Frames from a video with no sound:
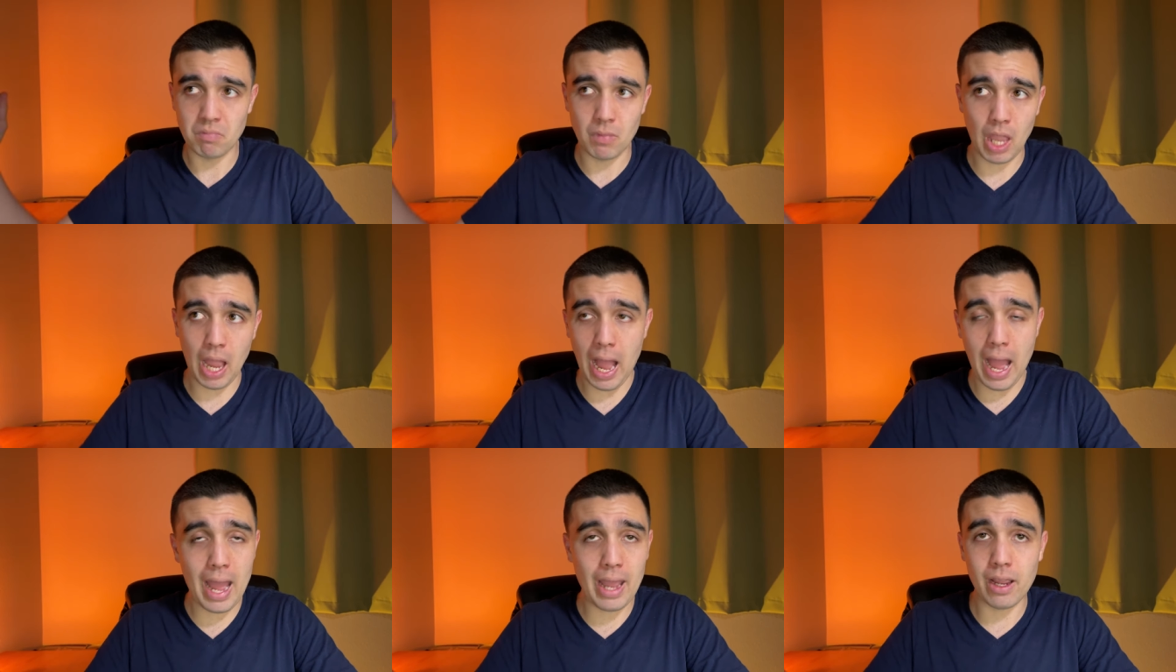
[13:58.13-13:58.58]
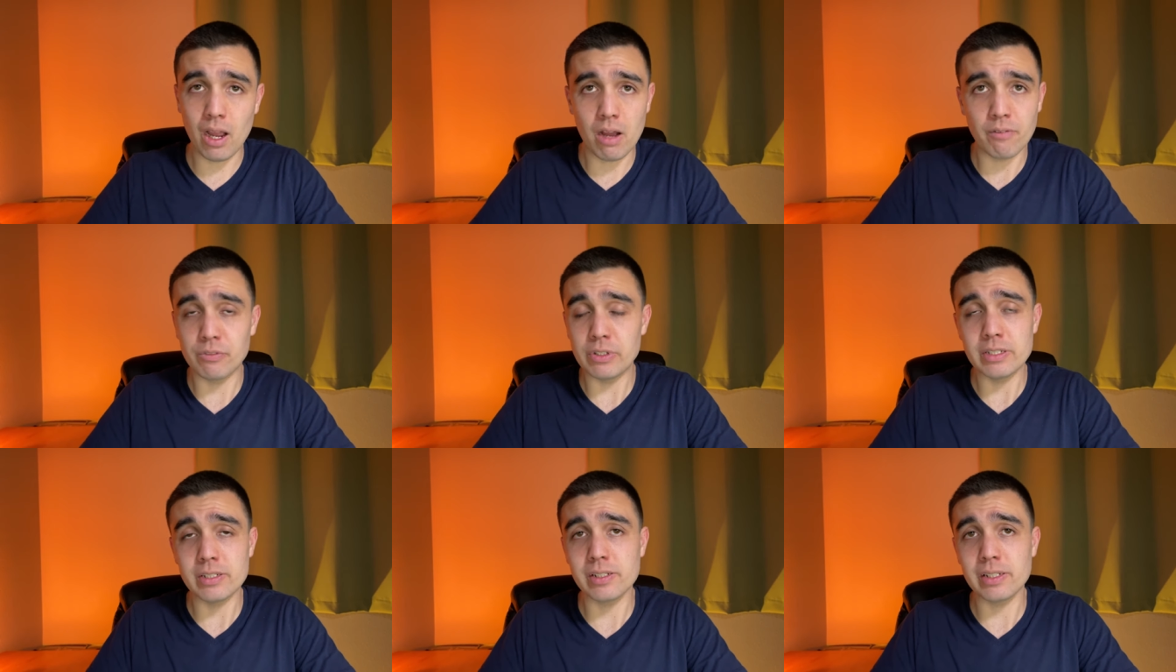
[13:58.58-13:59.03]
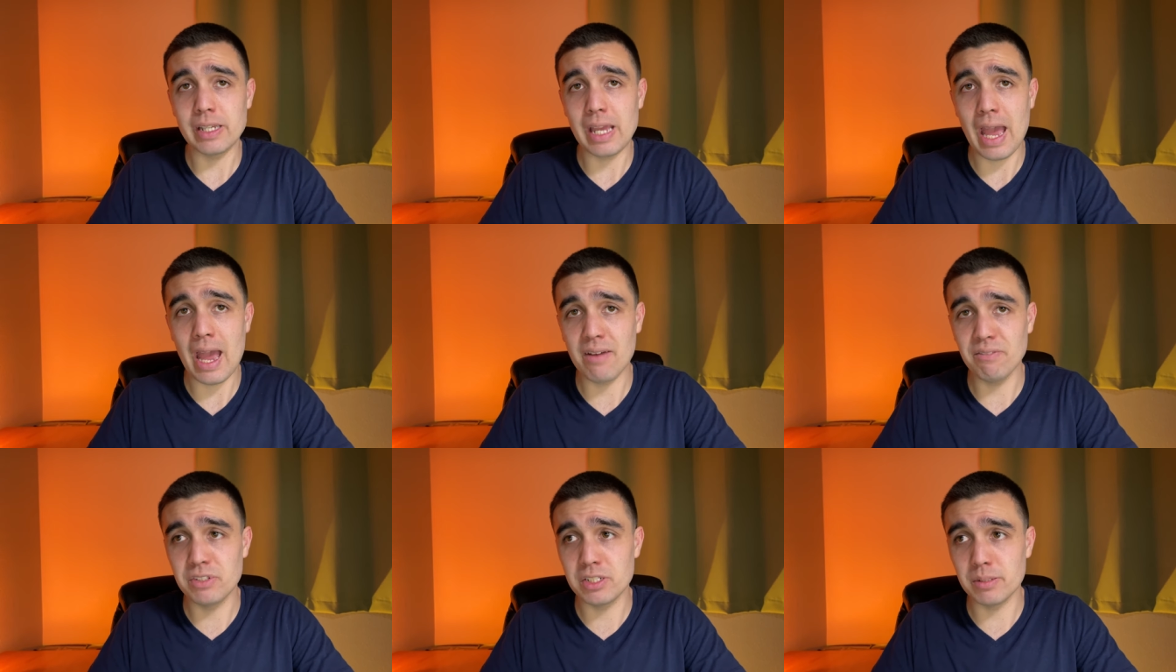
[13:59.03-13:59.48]
I obviously
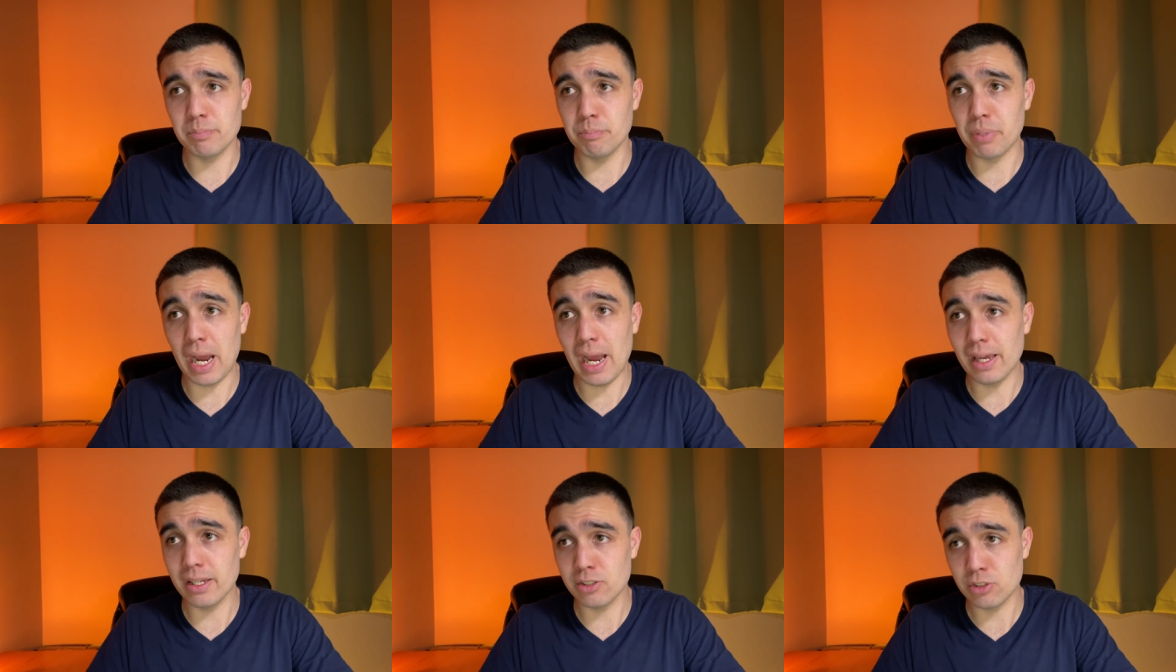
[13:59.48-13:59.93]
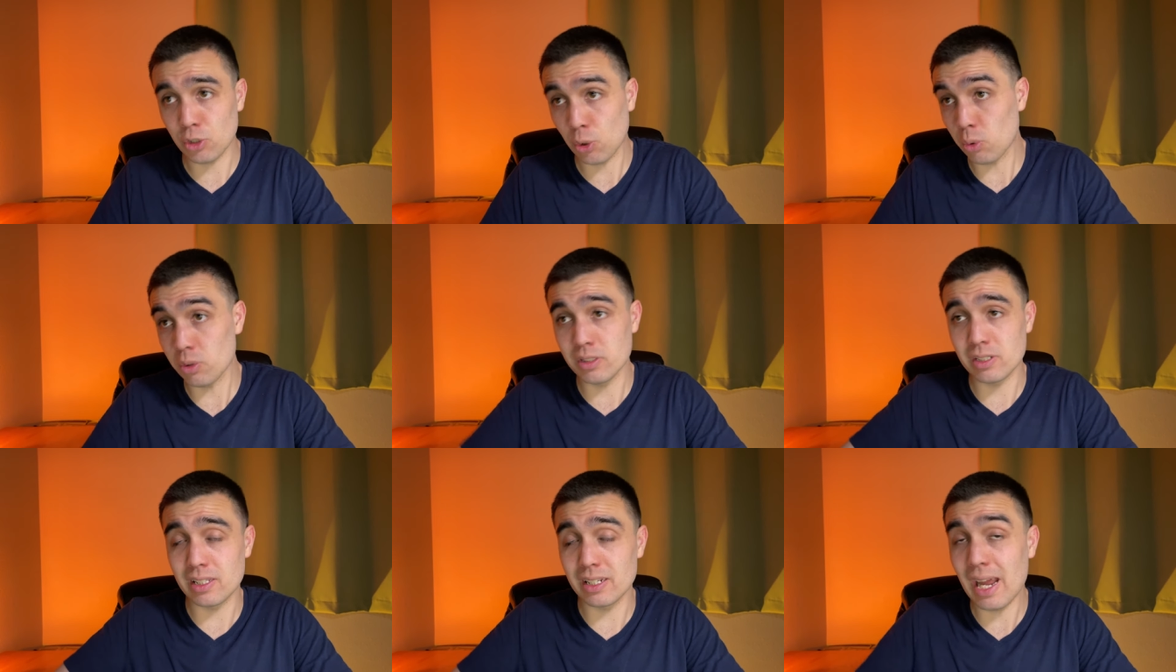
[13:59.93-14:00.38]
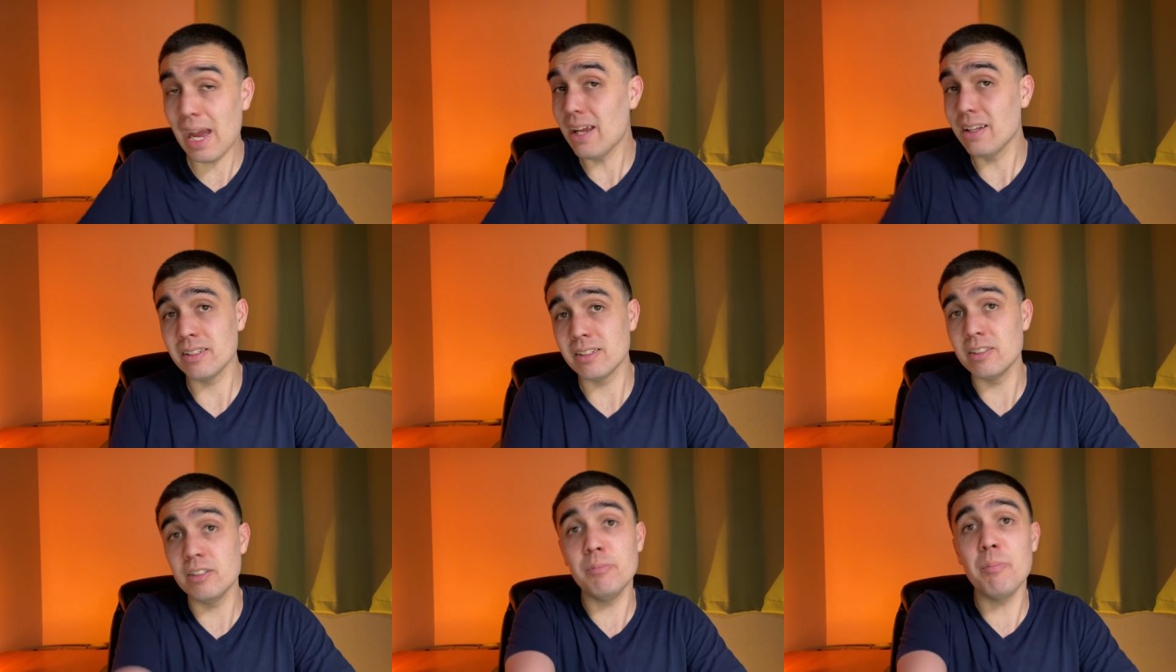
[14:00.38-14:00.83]
have some bias towards the
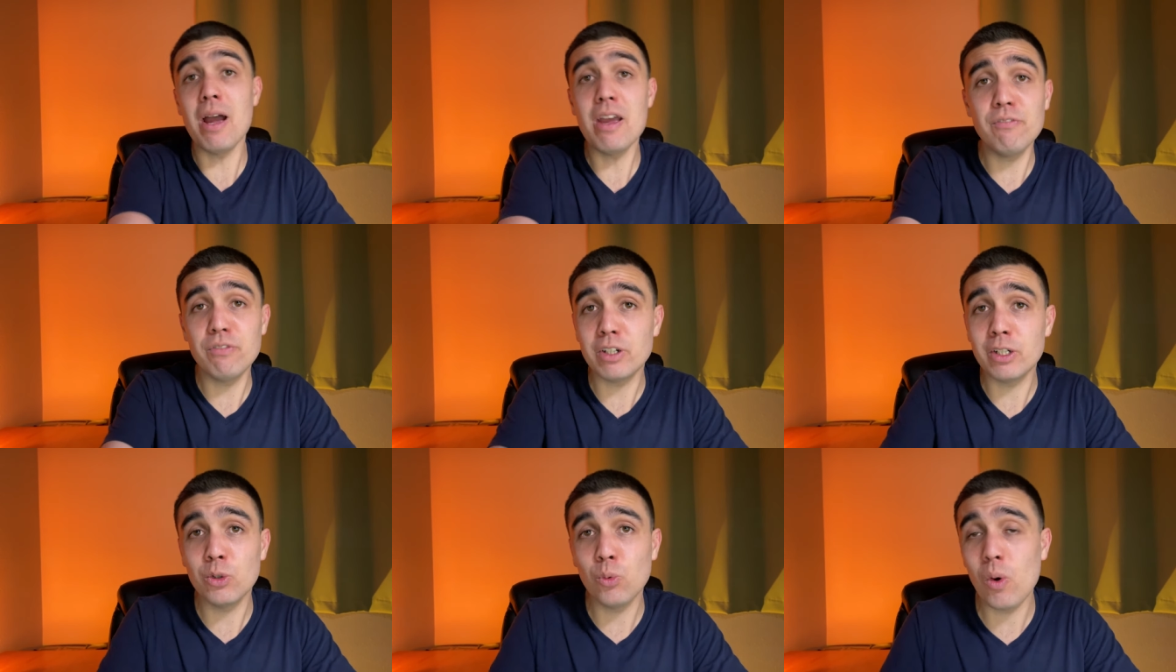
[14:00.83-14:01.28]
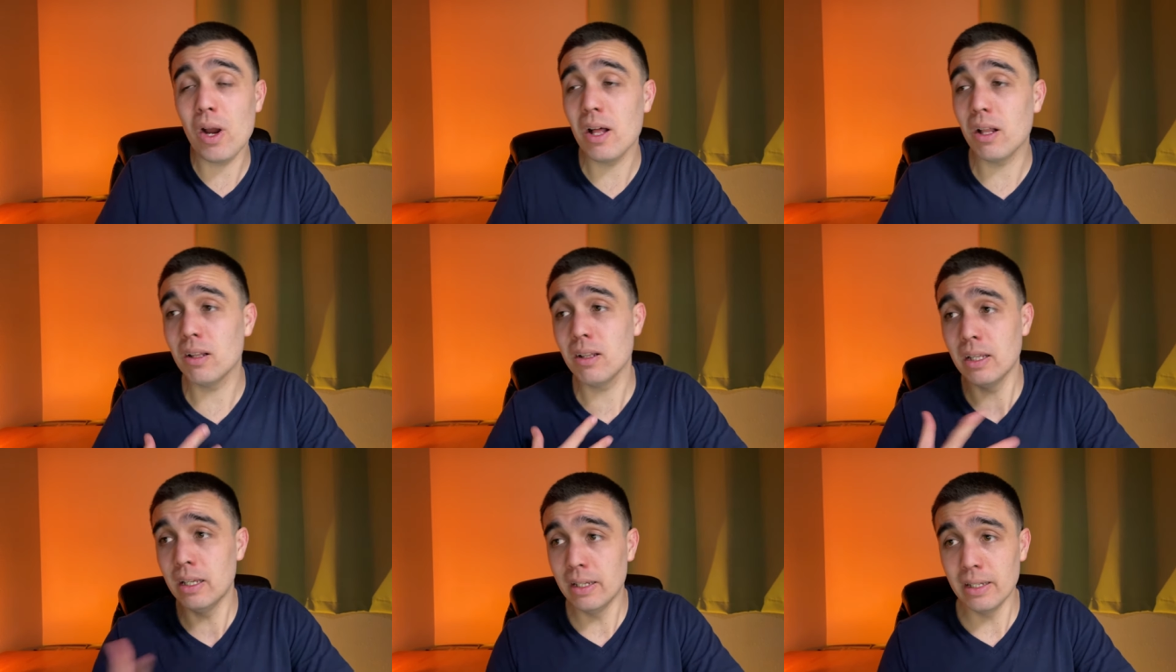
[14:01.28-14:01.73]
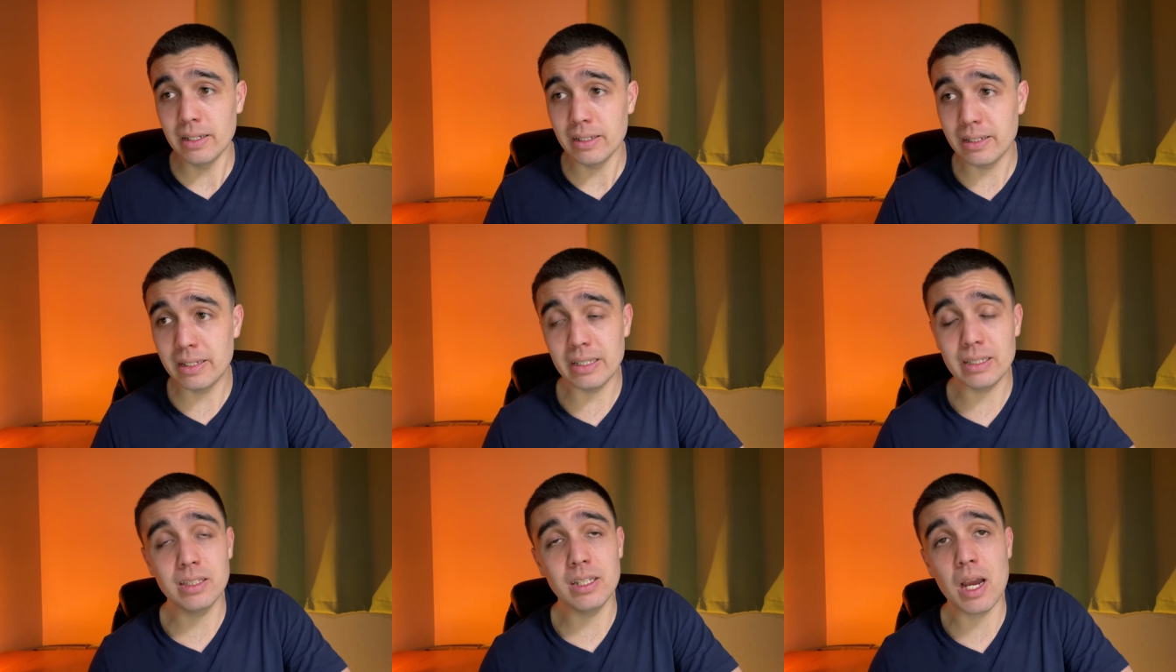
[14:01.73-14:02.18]
Knights, and you might very well
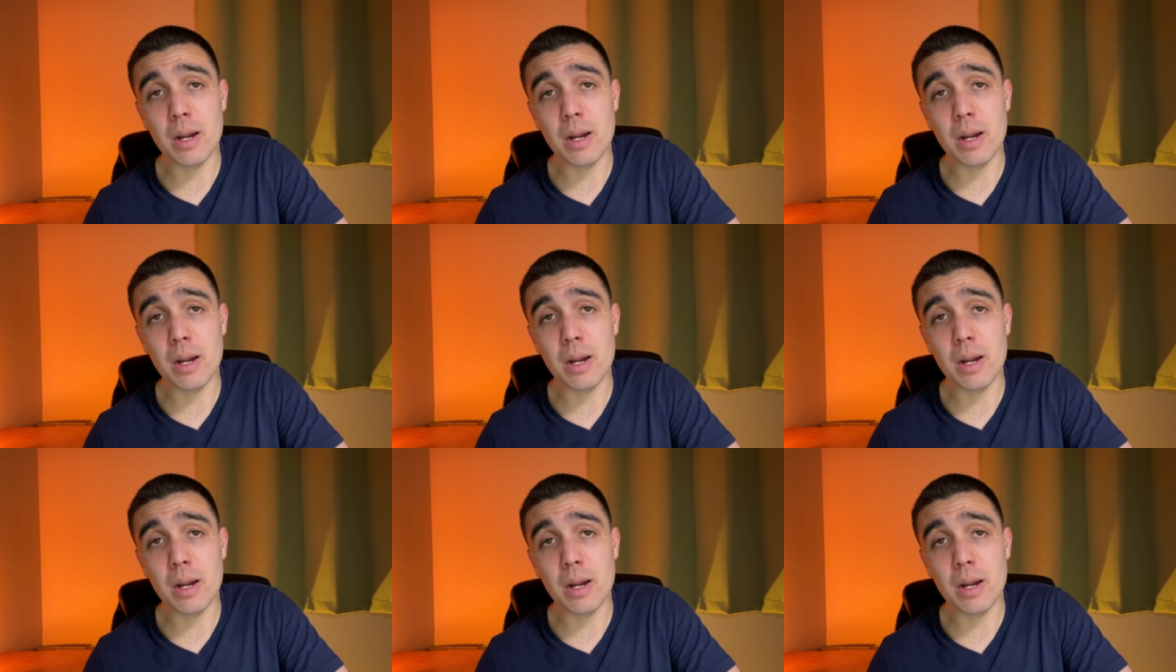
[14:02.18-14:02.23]
get the